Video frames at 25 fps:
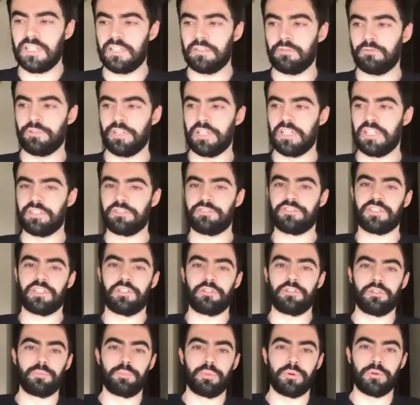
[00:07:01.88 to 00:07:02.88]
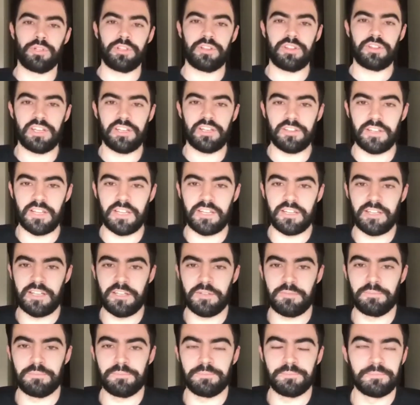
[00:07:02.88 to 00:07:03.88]
really interesting. Good point there
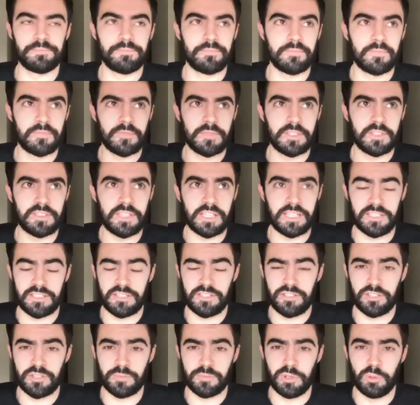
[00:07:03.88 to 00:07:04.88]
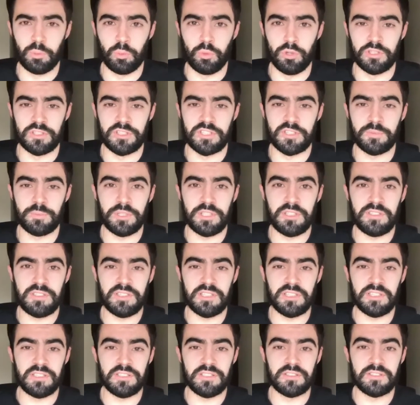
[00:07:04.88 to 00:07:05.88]
that it's just been one
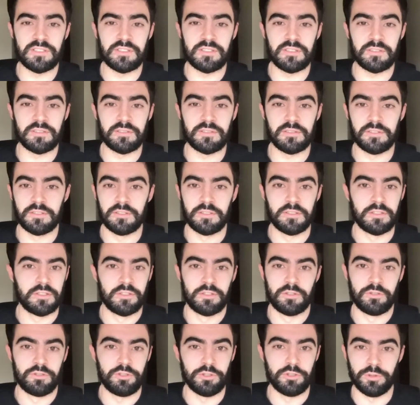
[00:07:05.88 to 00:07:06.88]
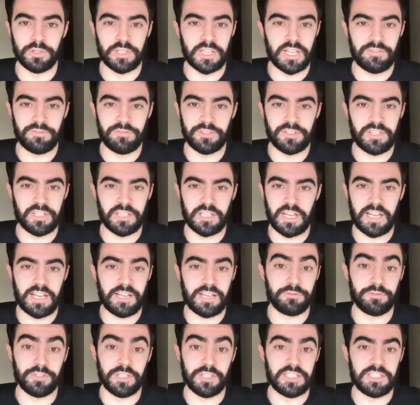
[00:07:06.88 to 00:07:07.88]
species doing everything. I
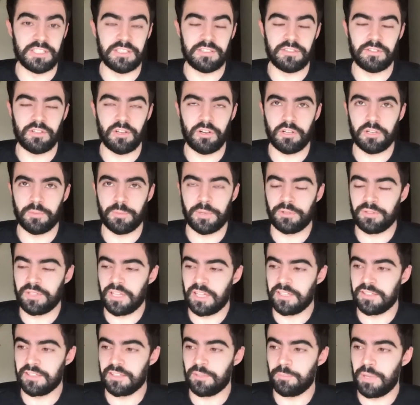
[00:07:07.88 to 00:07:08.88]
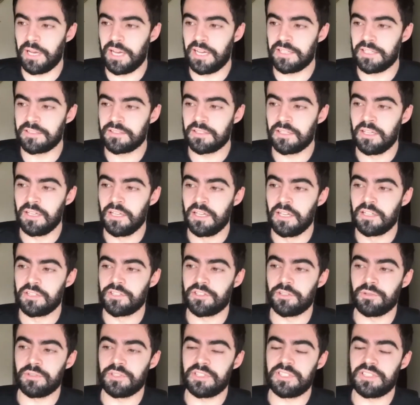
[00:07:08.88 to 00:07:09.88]
hadn't really thought about that in the past.
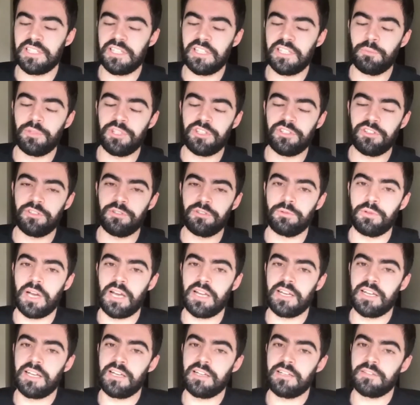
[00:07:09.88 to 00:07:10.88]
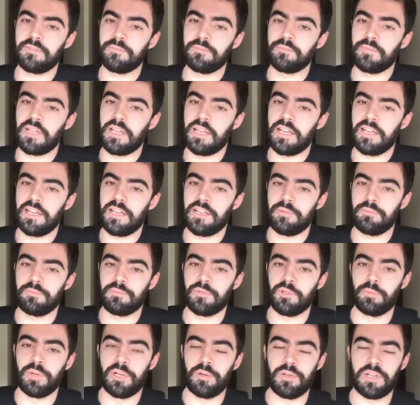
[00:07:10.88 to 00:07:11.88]
So sticking with you, Anna,
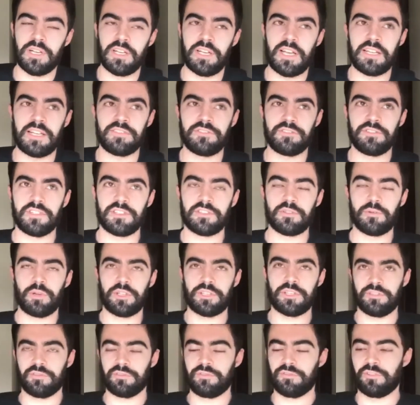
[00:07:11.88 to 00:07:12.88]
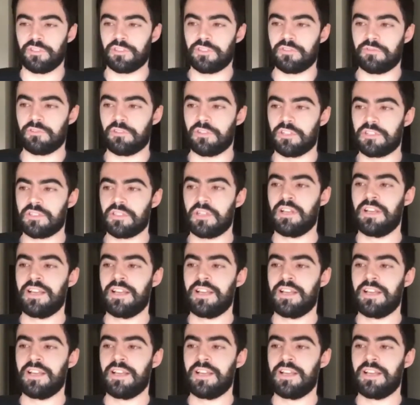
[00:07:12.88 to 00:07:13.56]
you might want to answer this question first for us.